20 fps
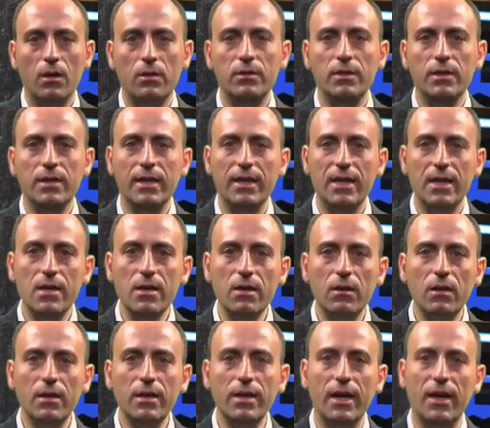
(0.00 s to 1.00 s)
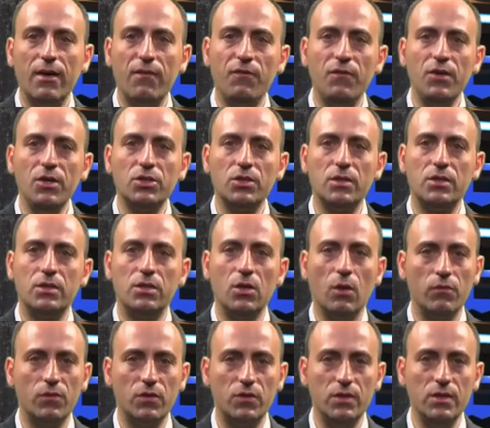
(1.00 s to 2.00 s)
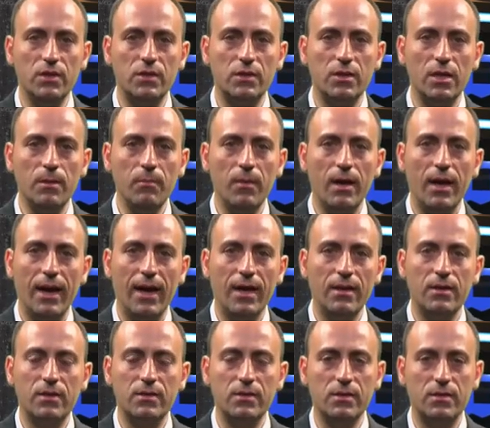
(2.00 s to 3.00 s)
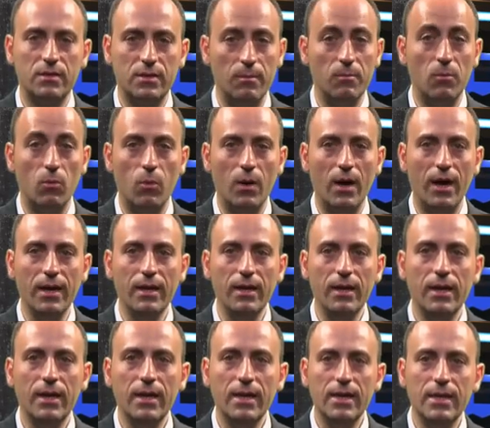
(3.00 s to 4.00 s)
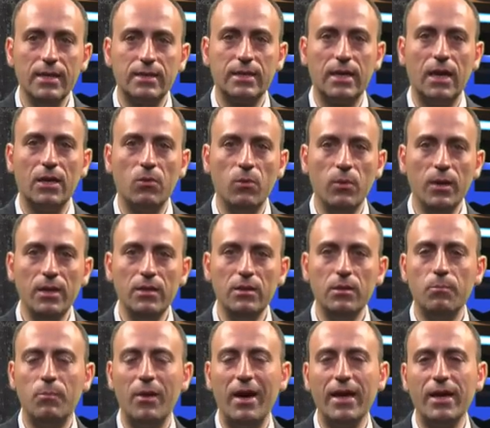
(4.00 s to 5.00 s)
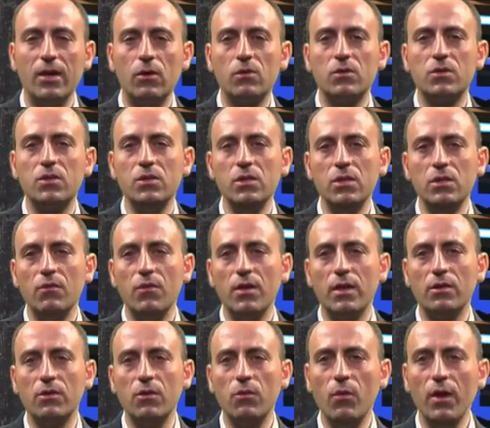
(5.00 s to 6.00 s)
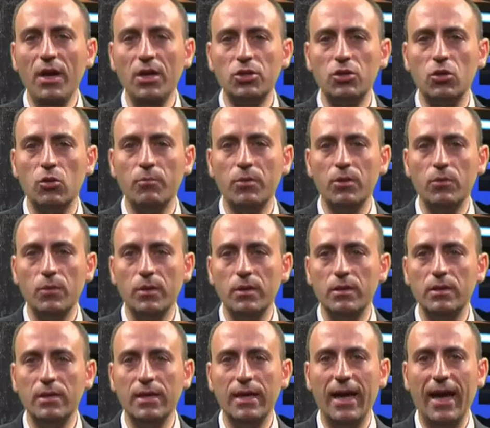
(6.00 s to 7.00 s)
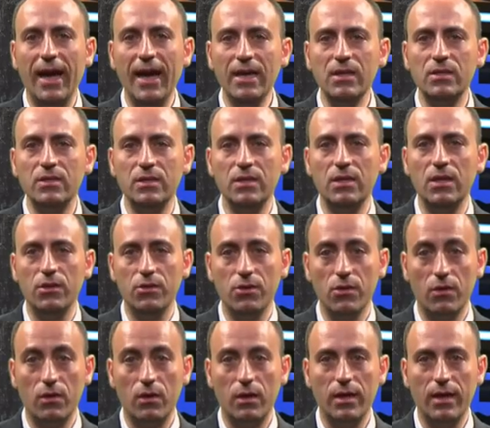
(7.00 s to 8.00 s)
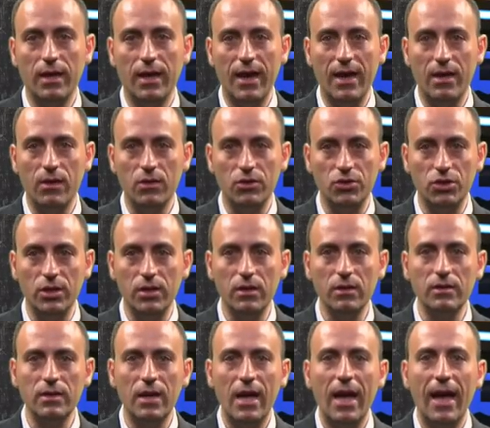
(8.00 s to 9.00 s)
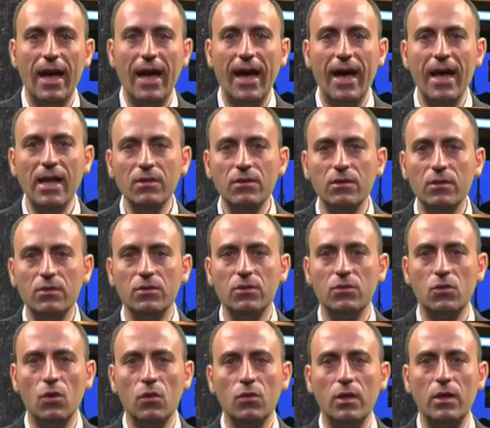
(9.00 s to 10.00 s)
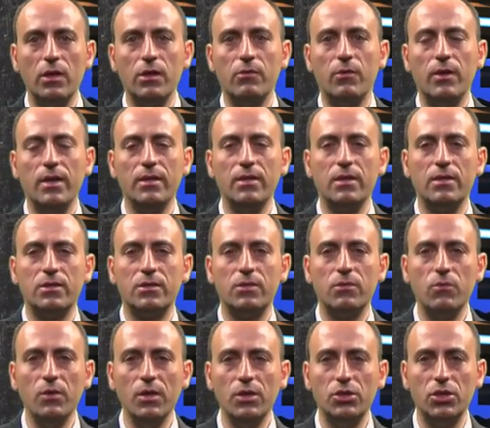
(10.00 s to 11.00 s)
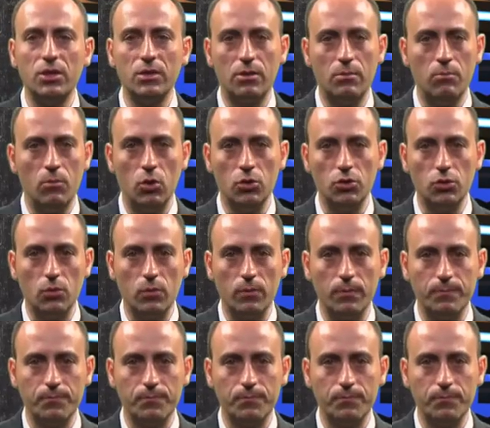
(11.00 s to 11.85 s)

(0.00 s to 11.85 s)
The yearly efficiency of the system, eta system Y, is calculated by considering the ratio between the AC yearly energy yield and the total irradiance reaching the module.